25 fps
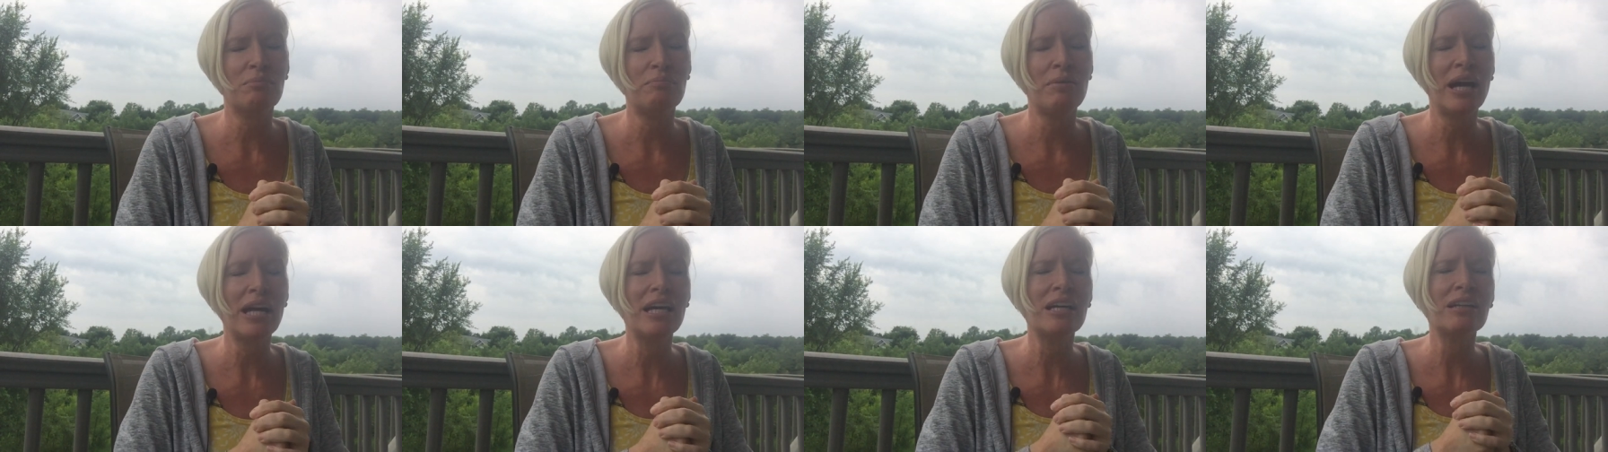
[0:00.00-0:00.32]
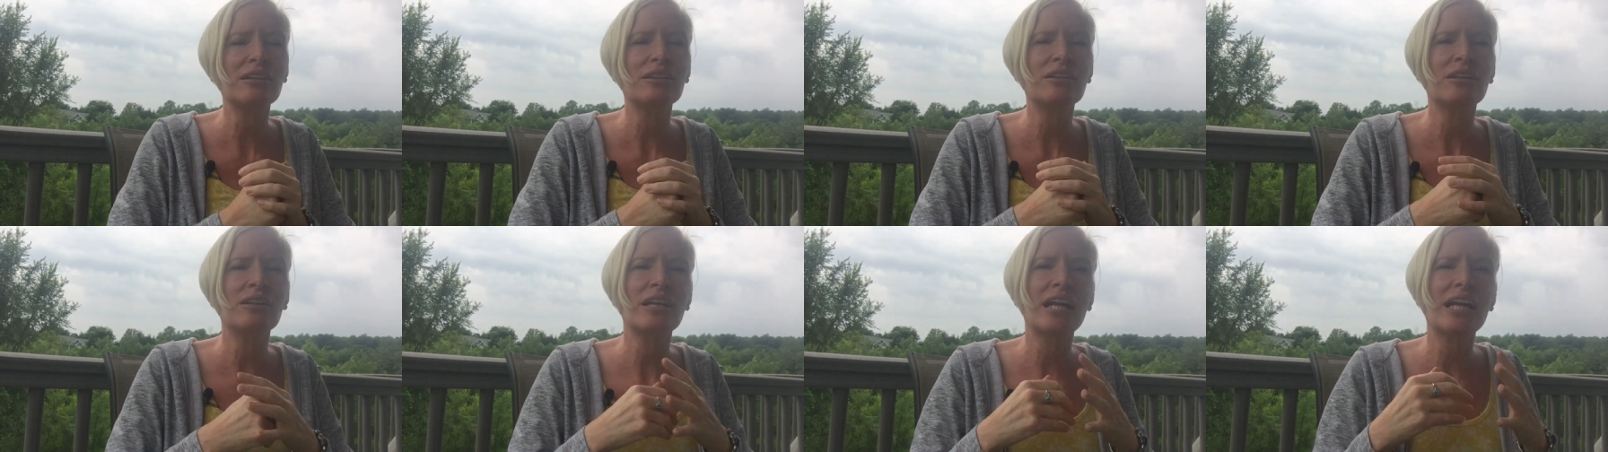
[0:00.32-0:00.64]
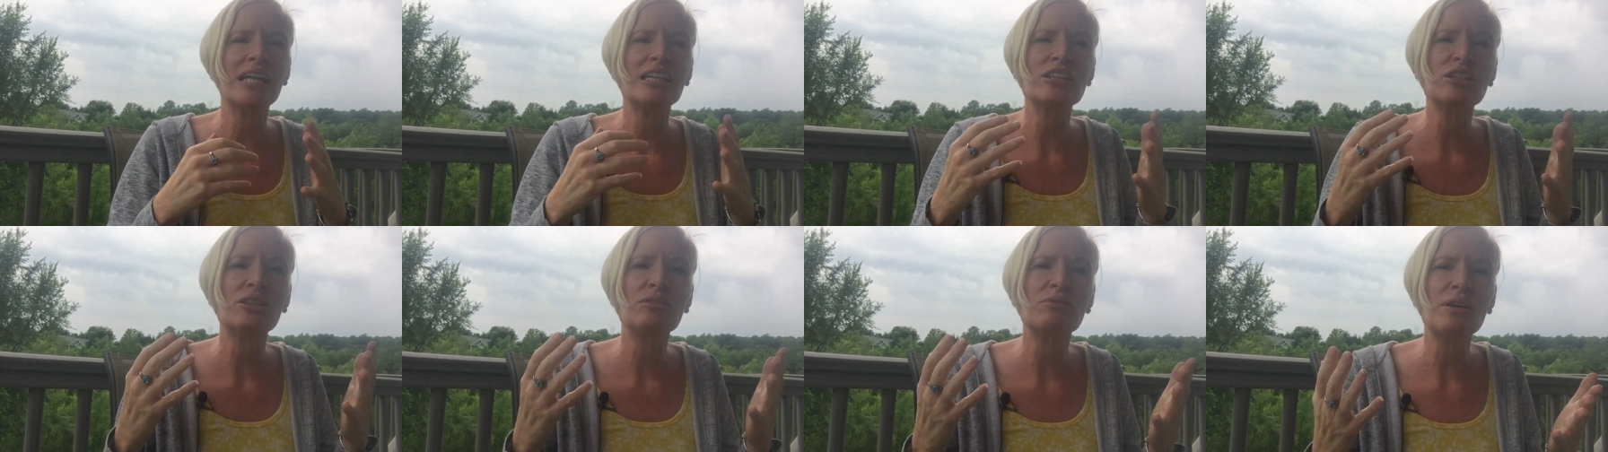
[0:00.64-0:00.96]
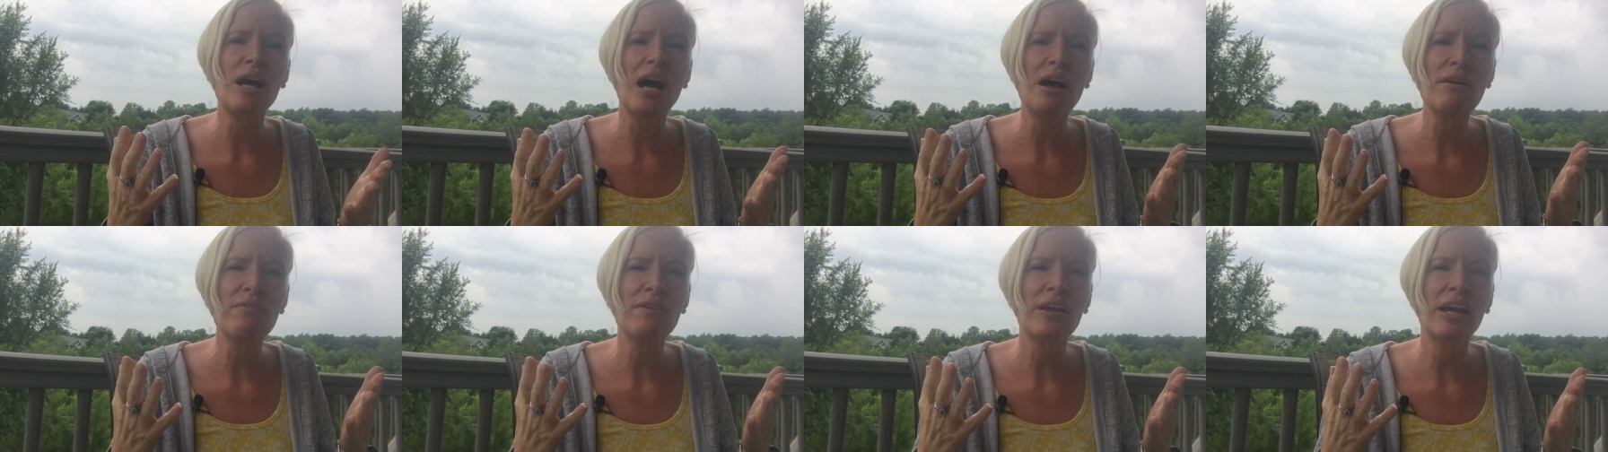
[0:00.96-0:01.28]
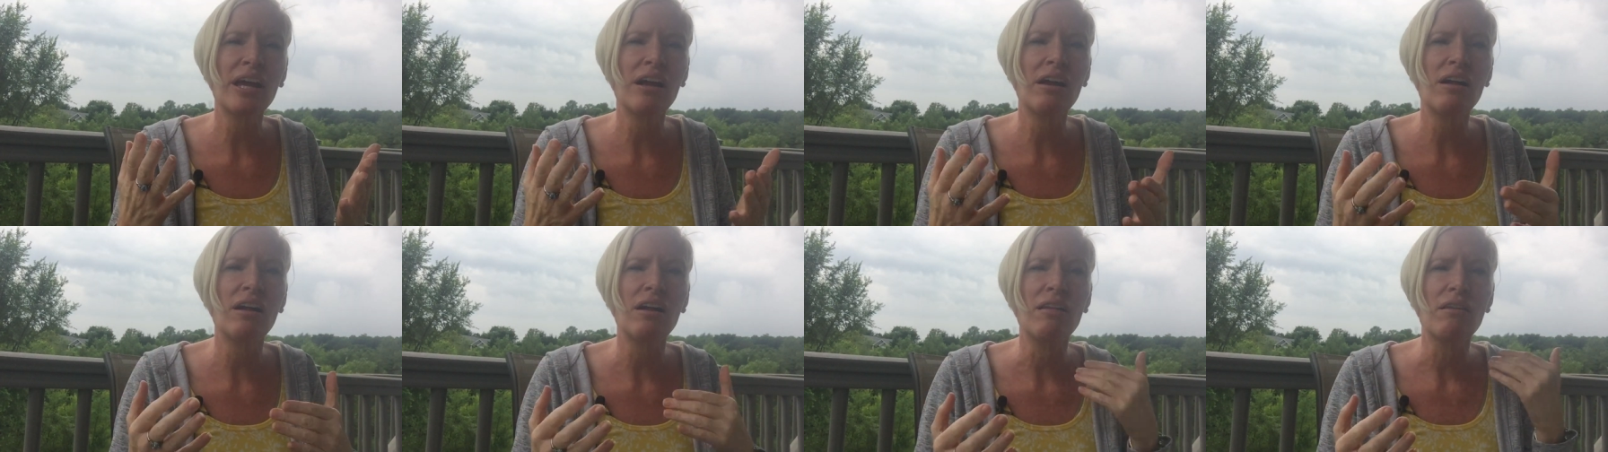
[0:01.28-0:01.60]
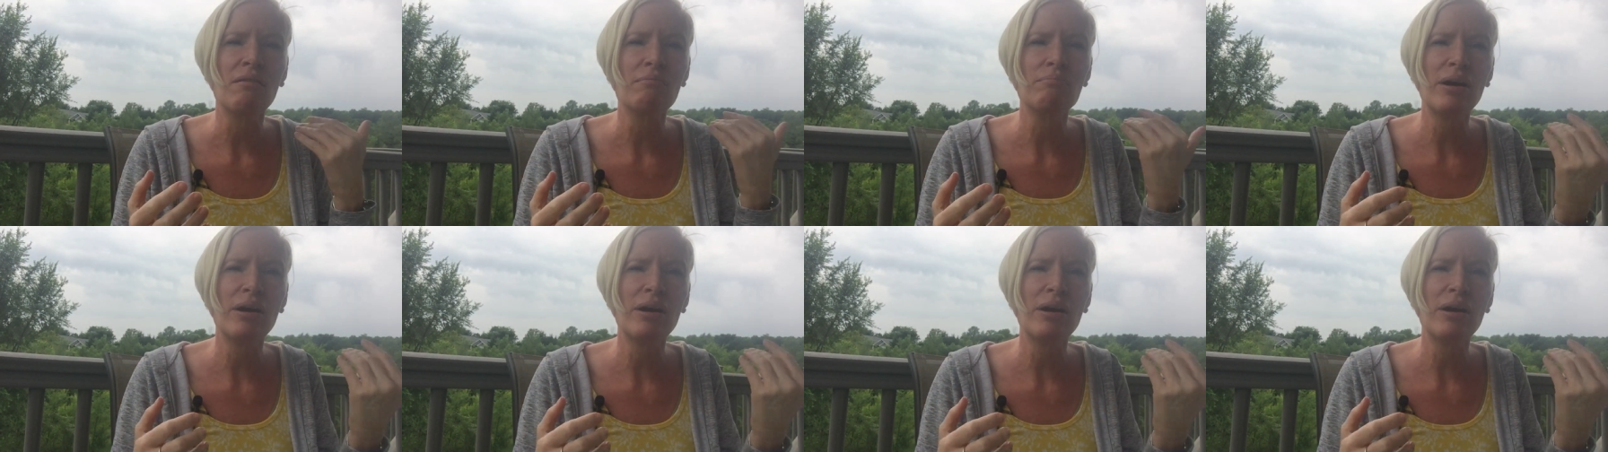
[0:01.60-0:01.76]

Michael and Archangel Raphael.